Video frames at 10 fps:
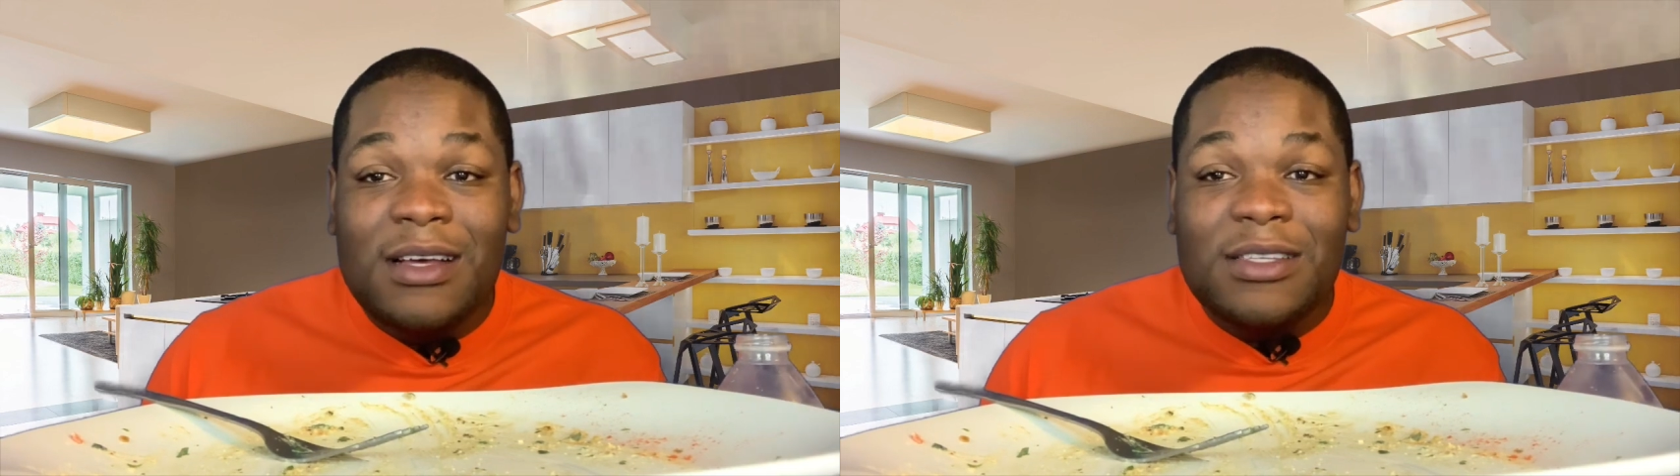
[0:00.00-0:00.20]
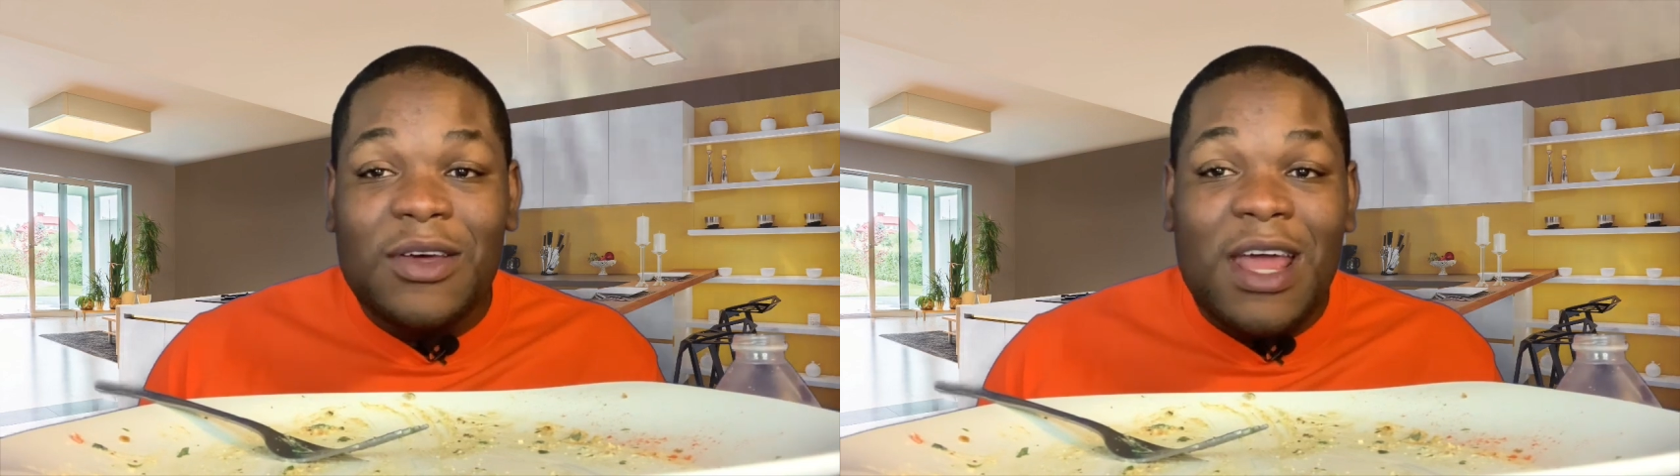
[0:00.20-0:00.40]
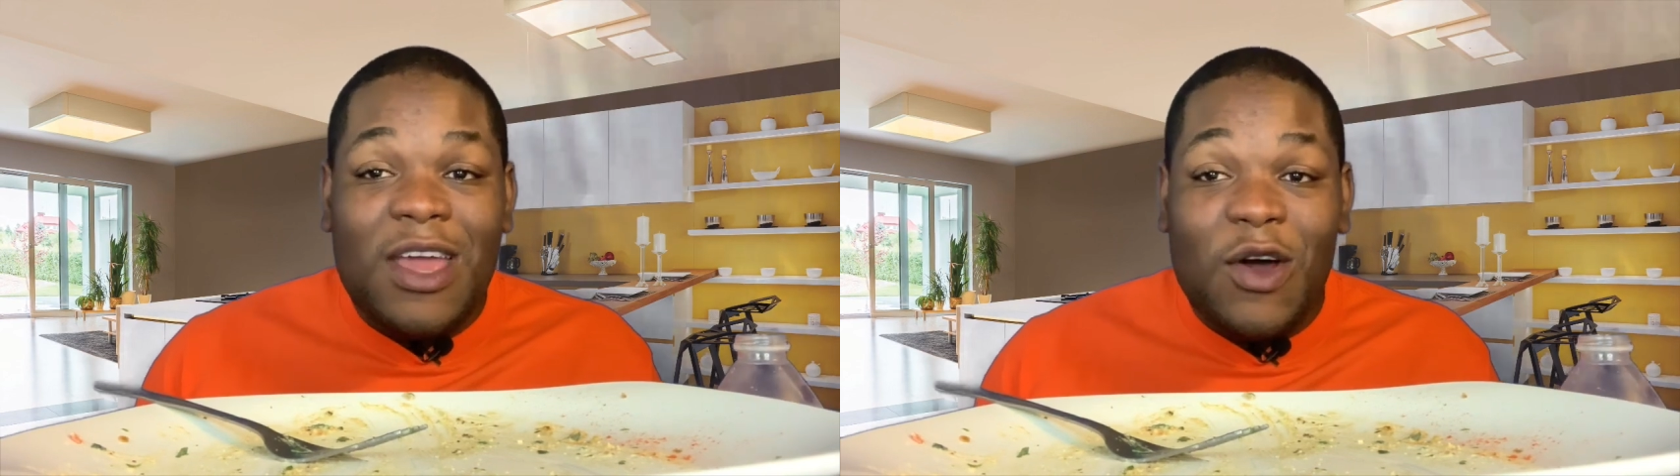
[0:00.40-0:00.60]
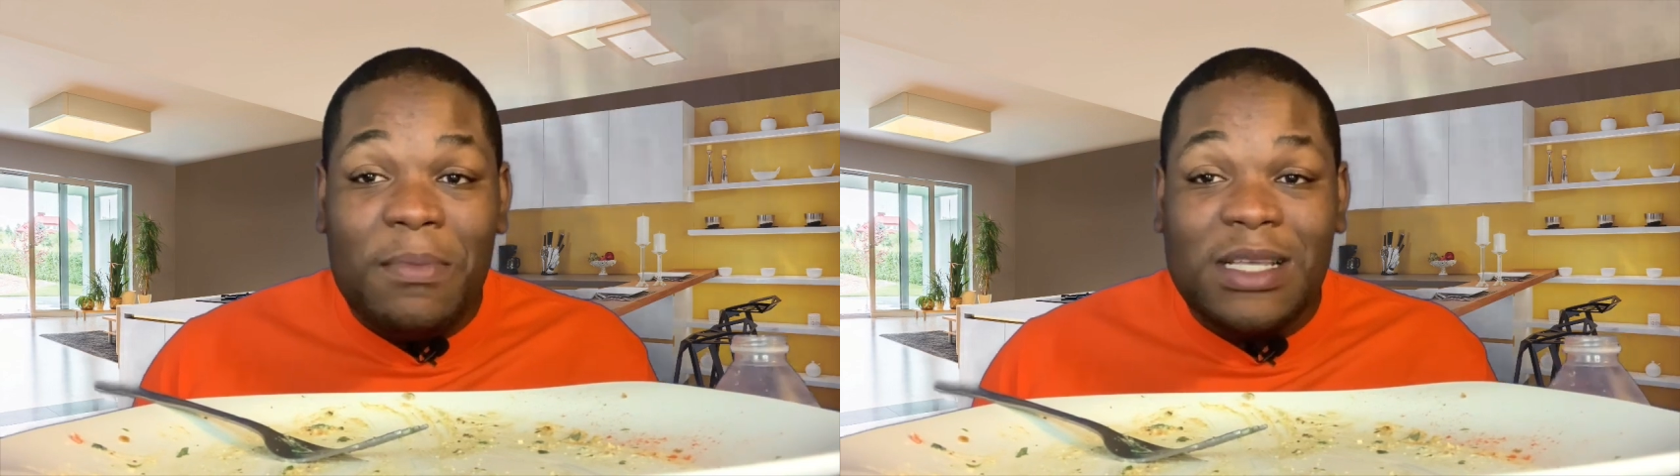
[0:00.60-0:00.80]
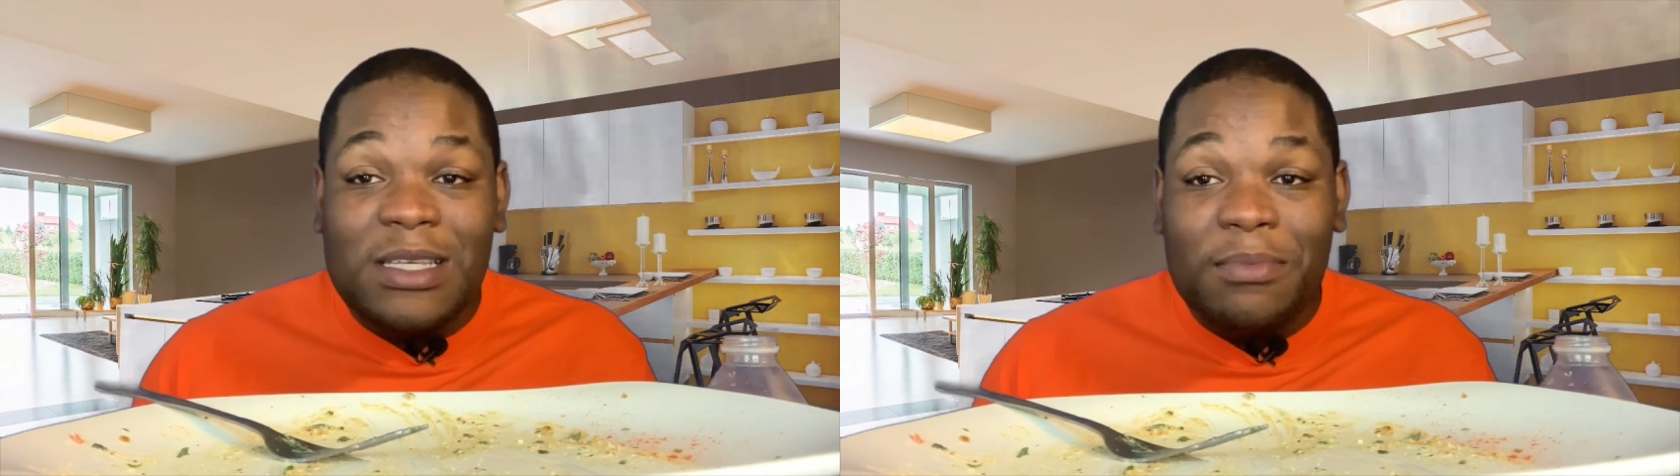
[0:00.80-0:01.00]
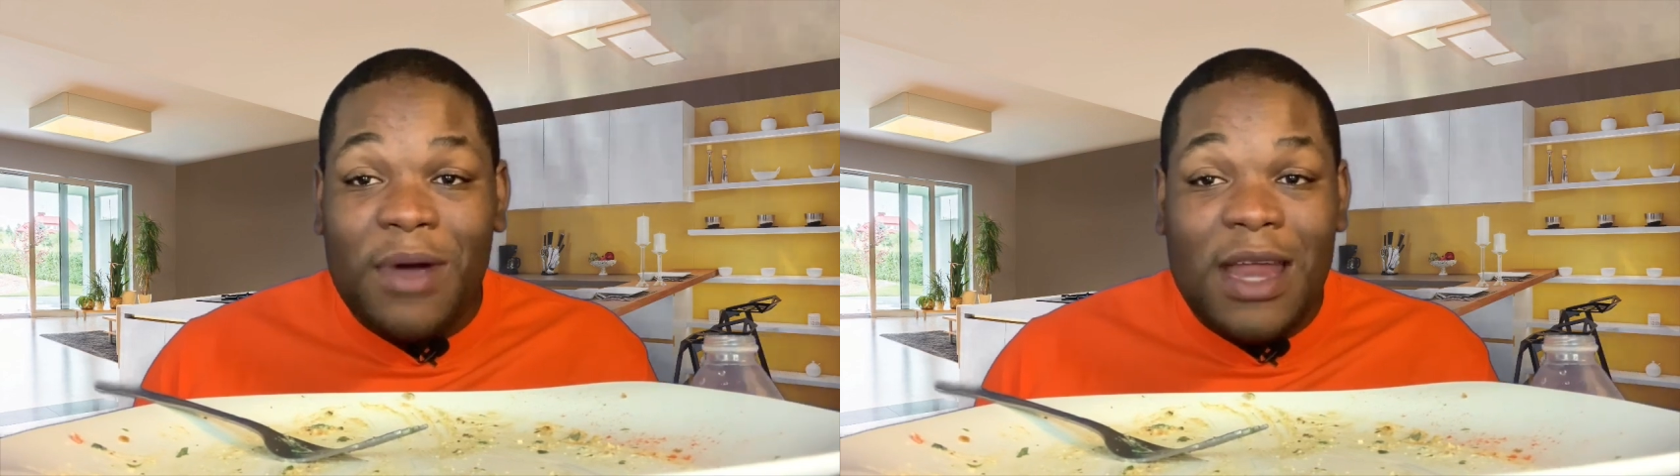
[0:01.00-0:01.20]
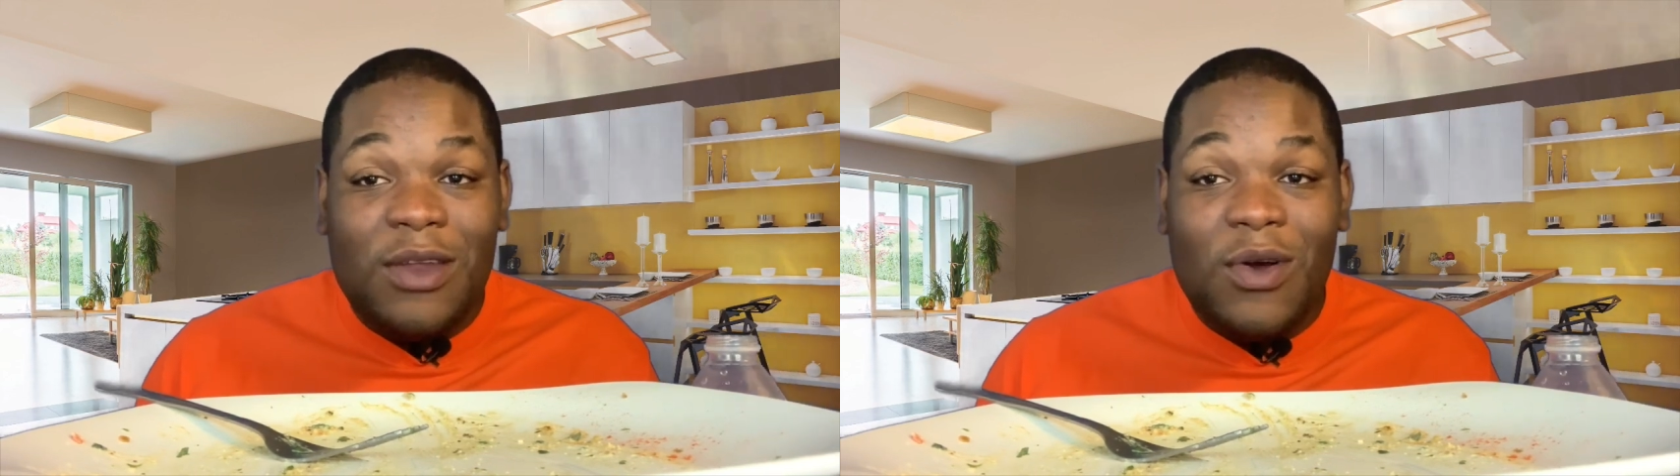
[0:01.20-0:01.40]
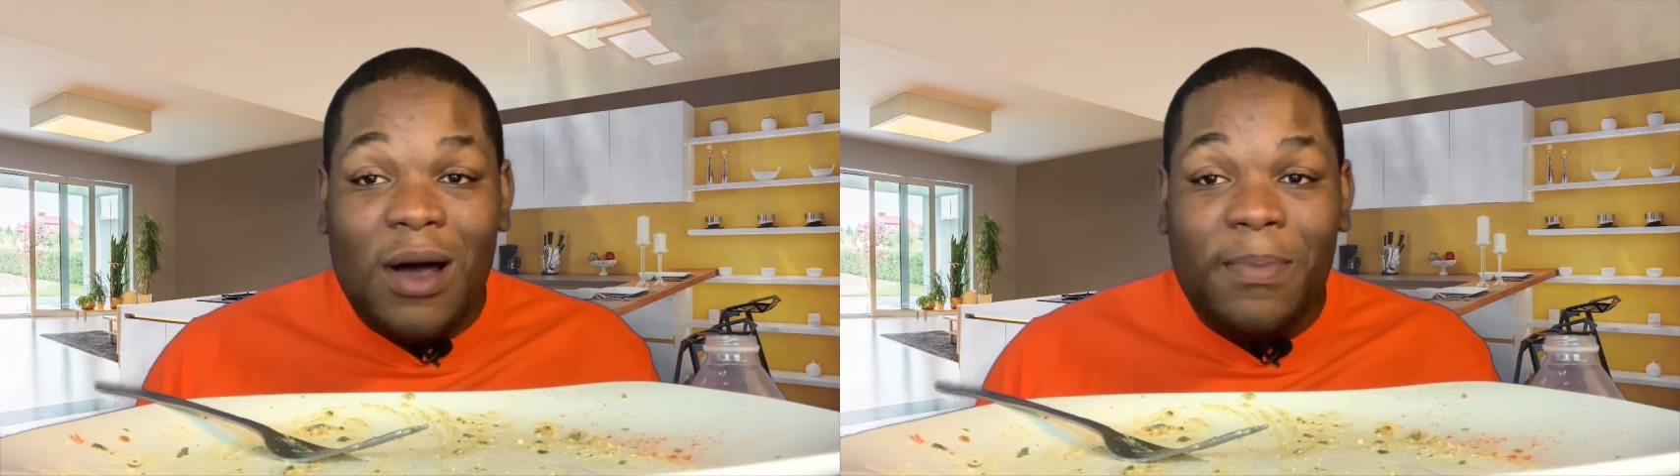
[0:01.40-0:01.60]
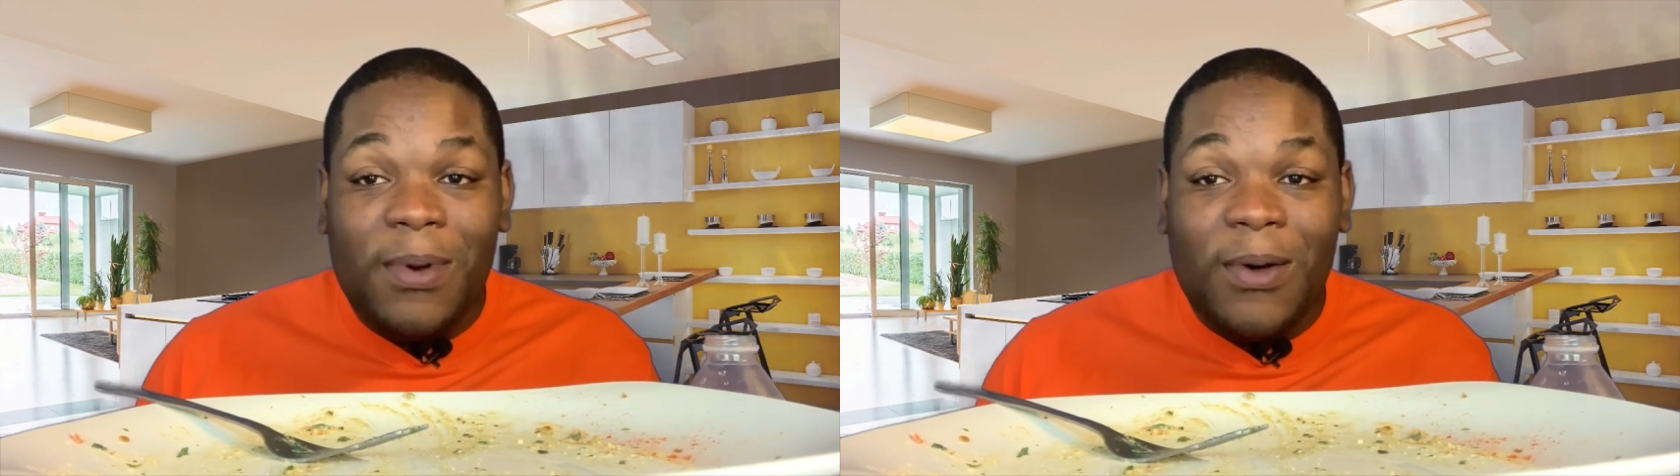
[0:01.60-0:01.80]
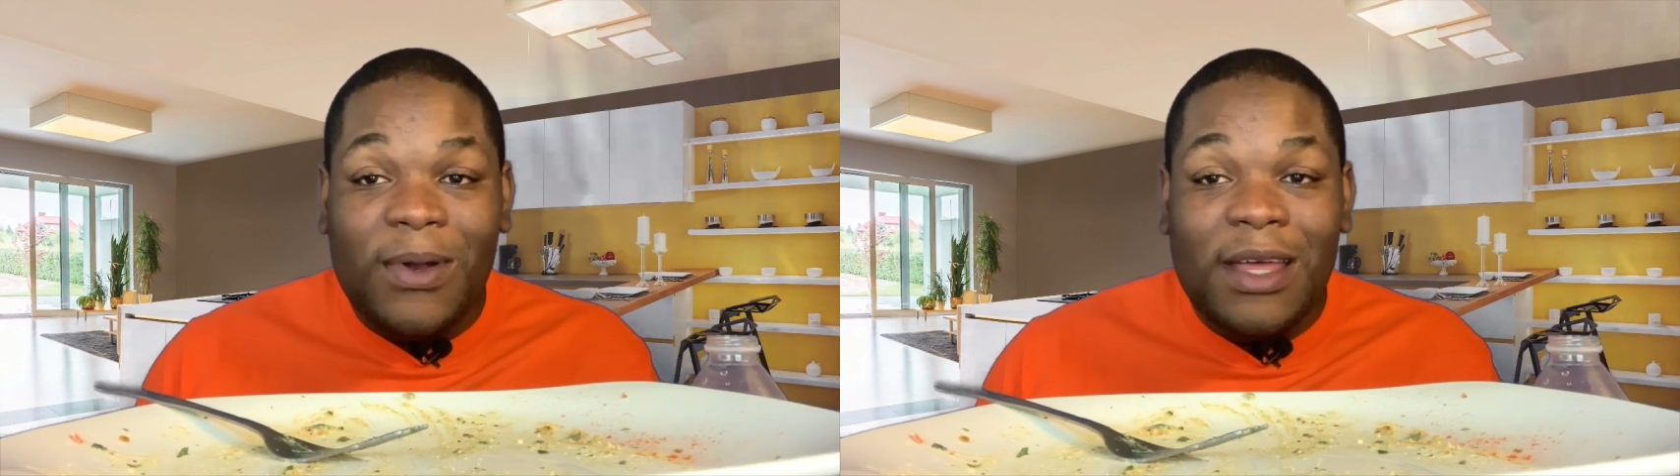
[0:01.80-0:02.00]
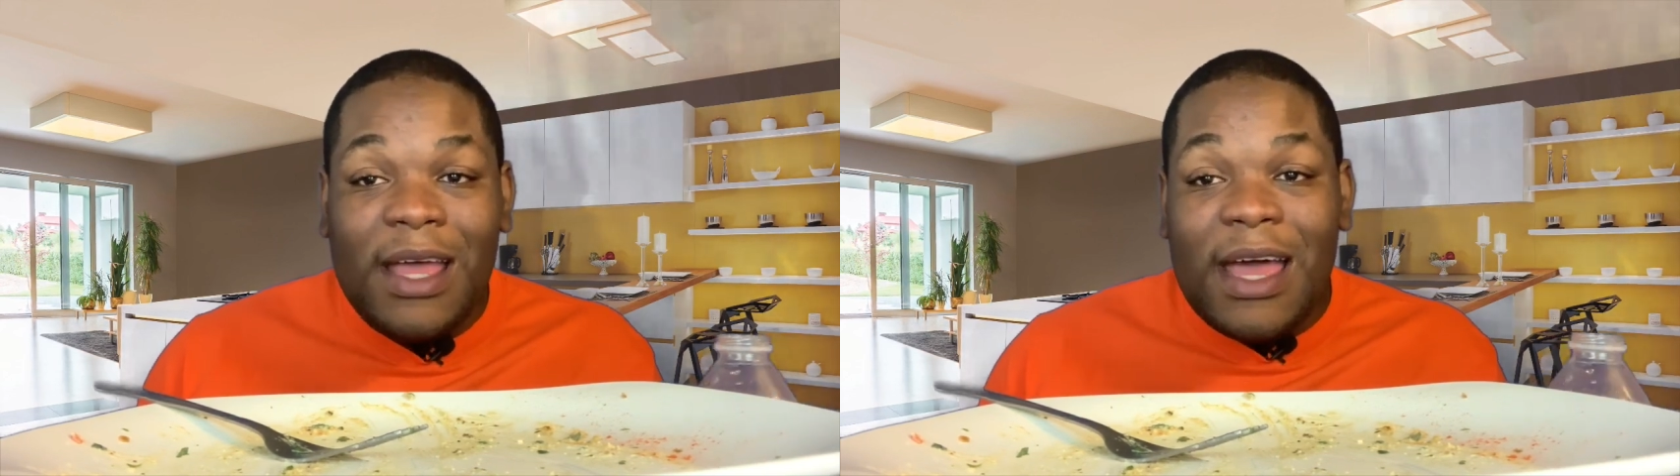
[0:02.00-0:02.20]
so that you don't miss a brand new upload.